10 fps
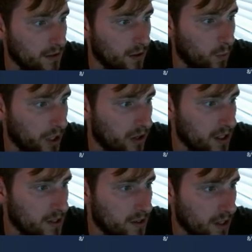So with
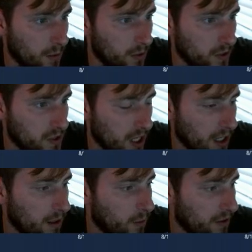this, I will
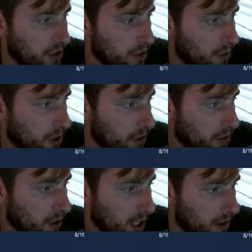say revenue
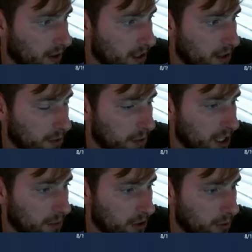growth, I think they'll be
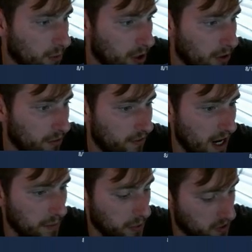able to grow
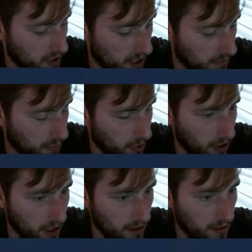5%
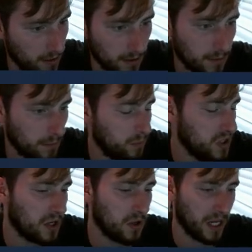pretty
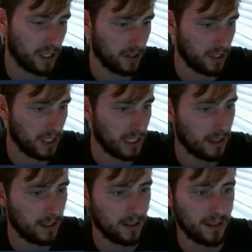single-handedly.
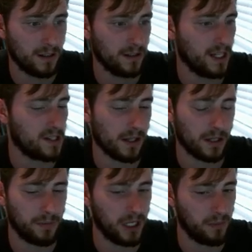That's a
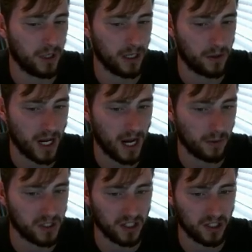little bit of money going to
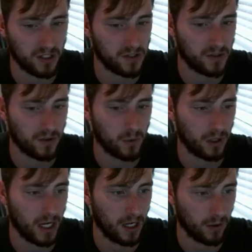acquisitions,
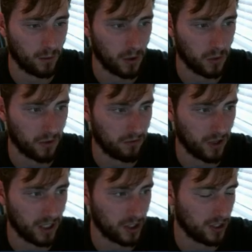organic growth,
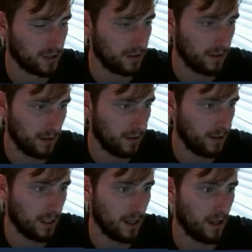inflation.
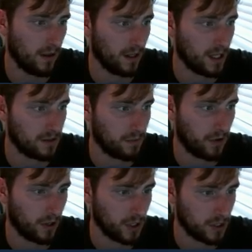I think that's
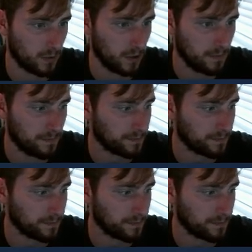very reasonable.